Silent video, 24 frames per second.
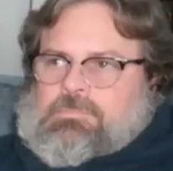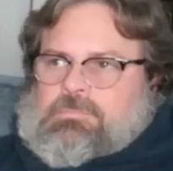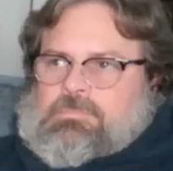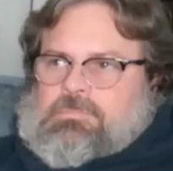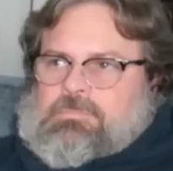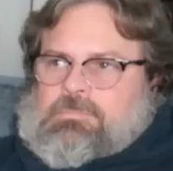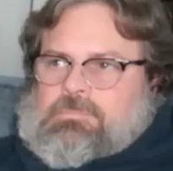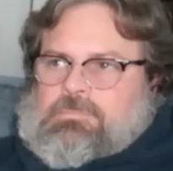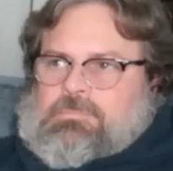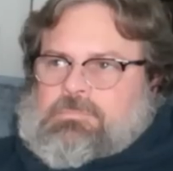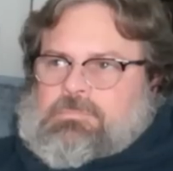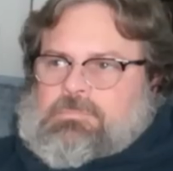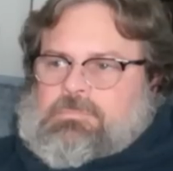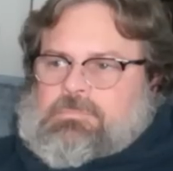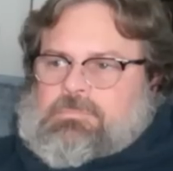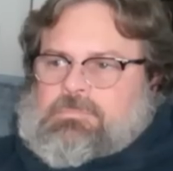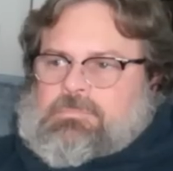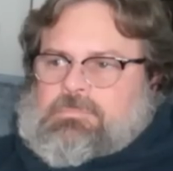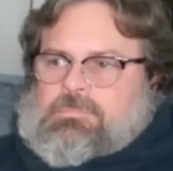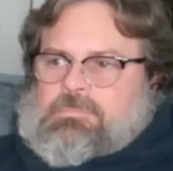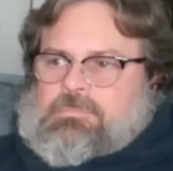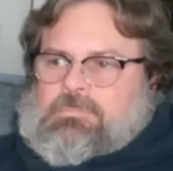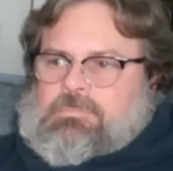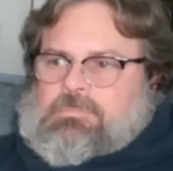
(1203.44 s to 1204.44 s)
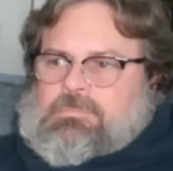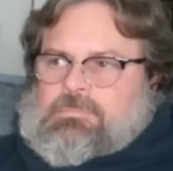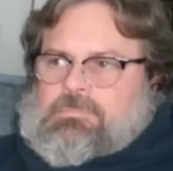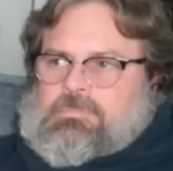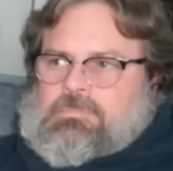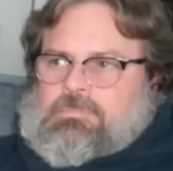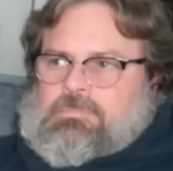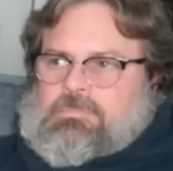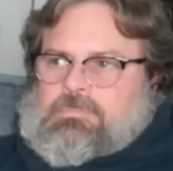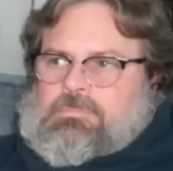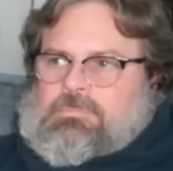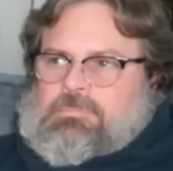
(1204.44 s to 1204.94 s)

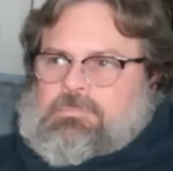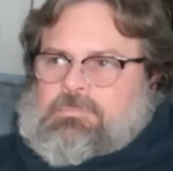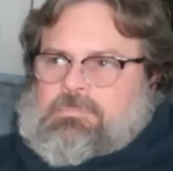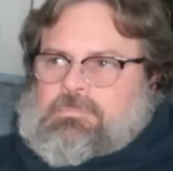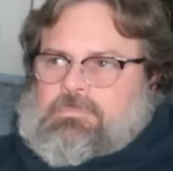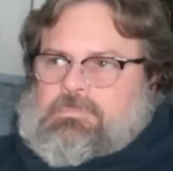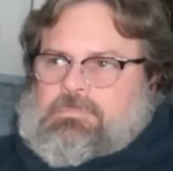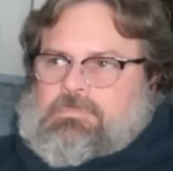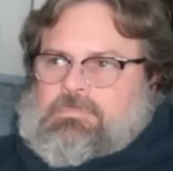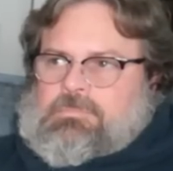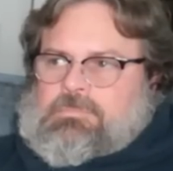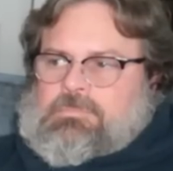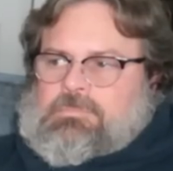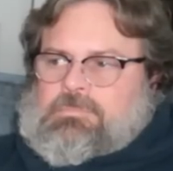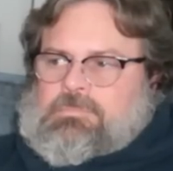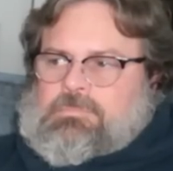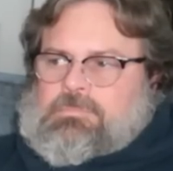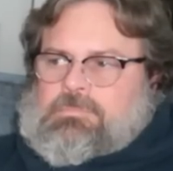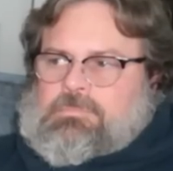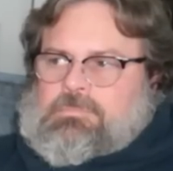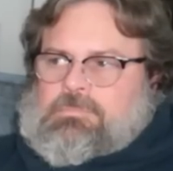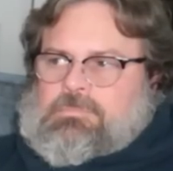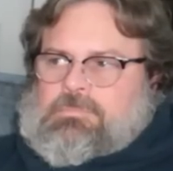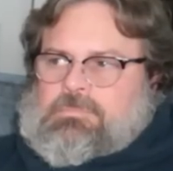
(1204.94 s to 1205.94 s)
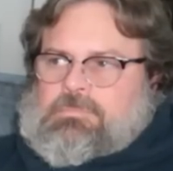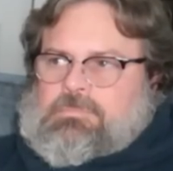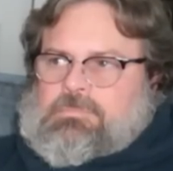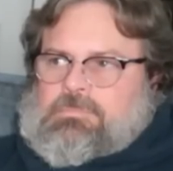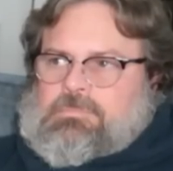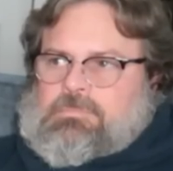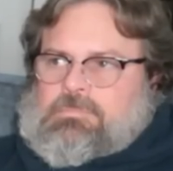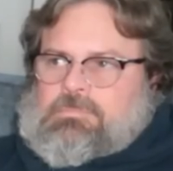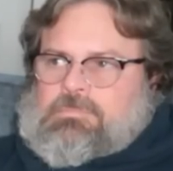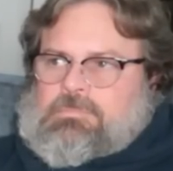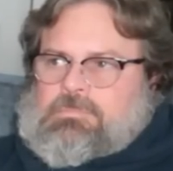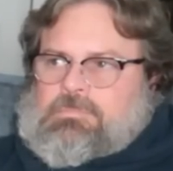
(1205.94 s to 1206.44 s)

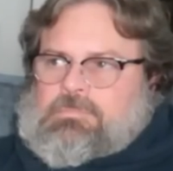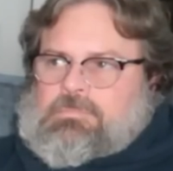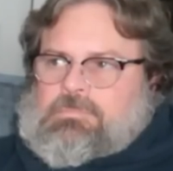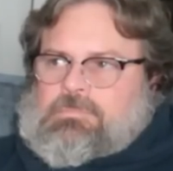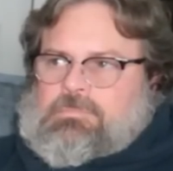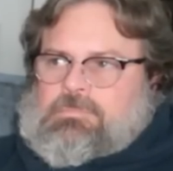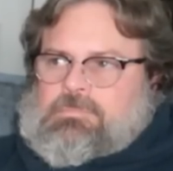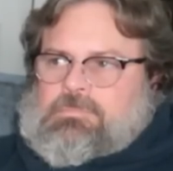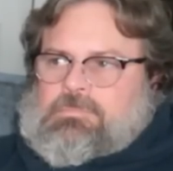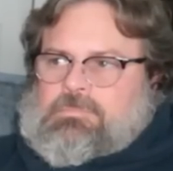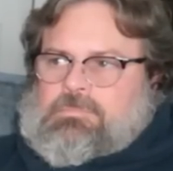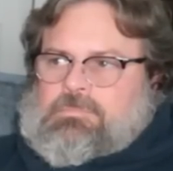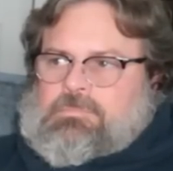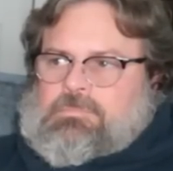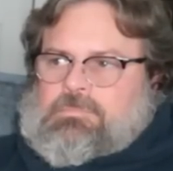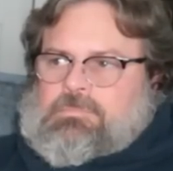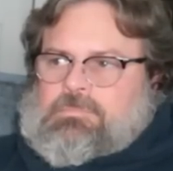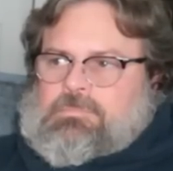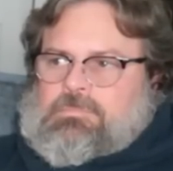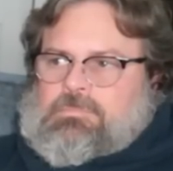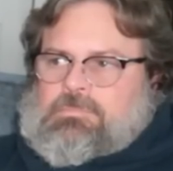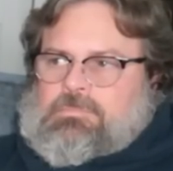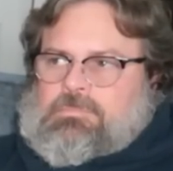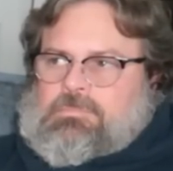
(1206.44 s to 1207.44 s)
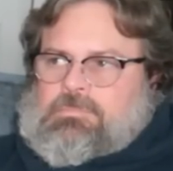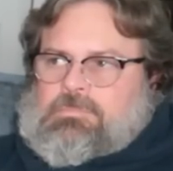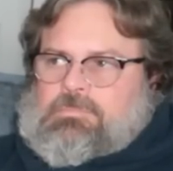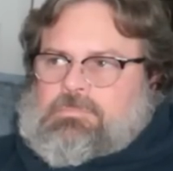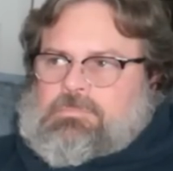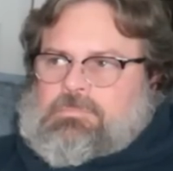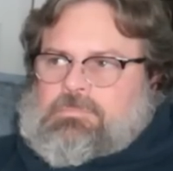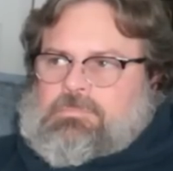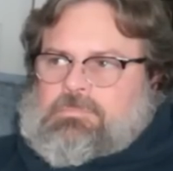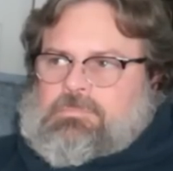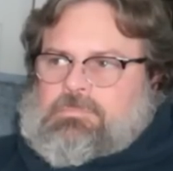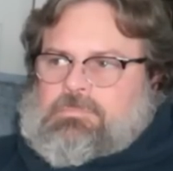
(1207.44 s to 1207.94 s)

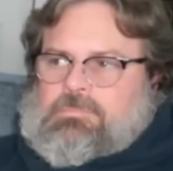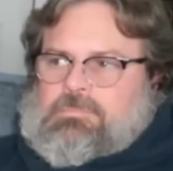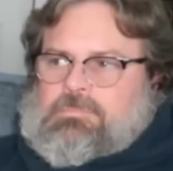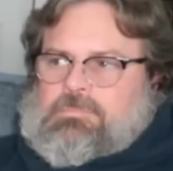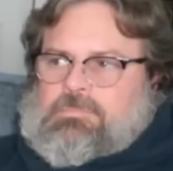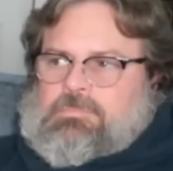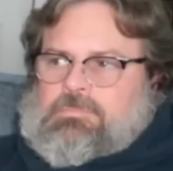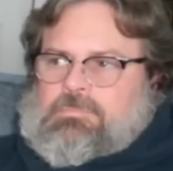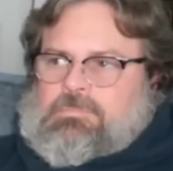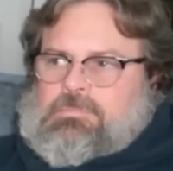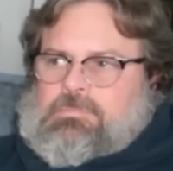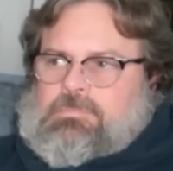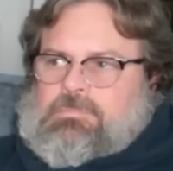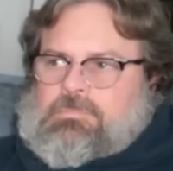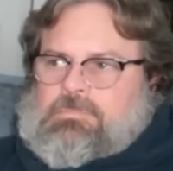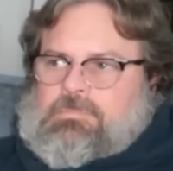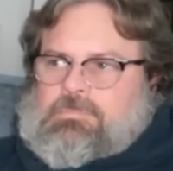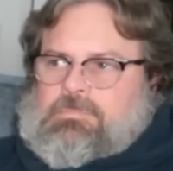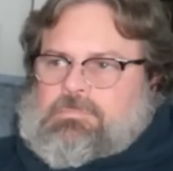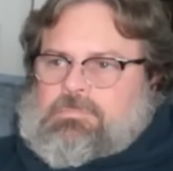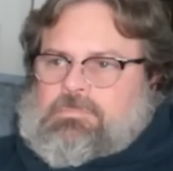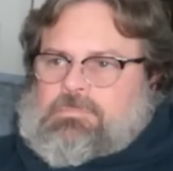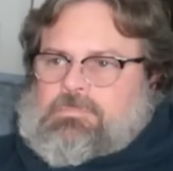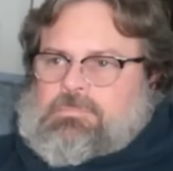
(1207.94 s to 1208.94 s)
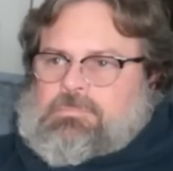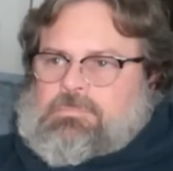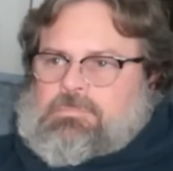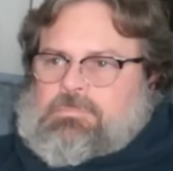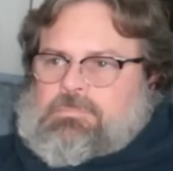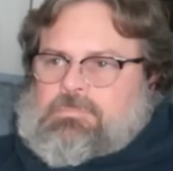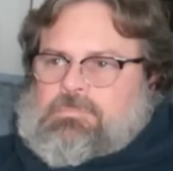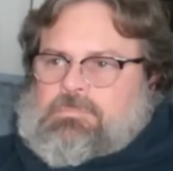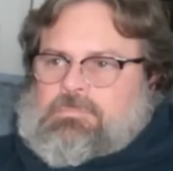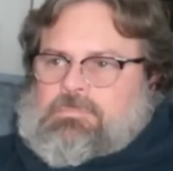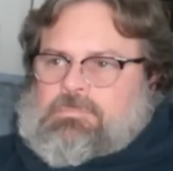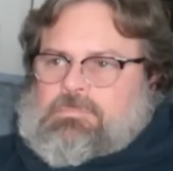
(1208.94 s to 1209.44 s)

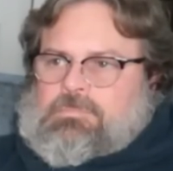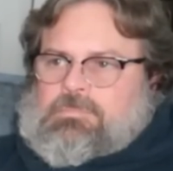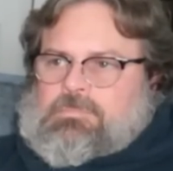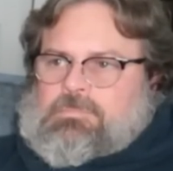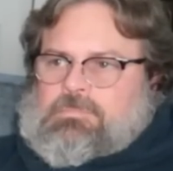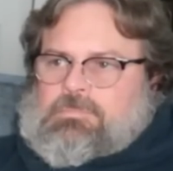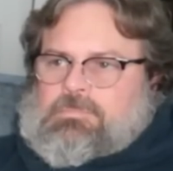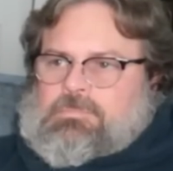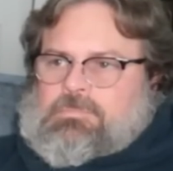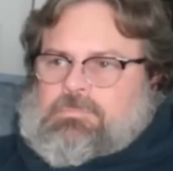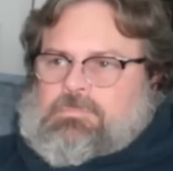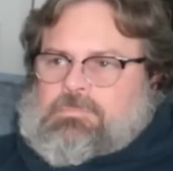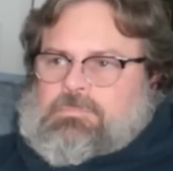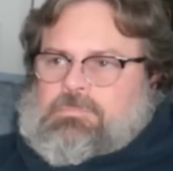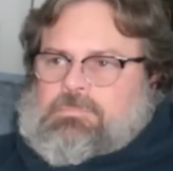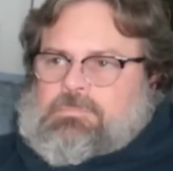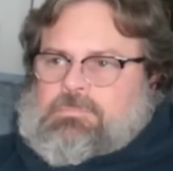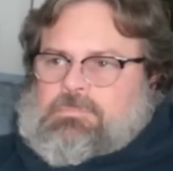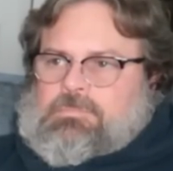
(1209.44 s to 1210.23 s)
The person shown says nothing.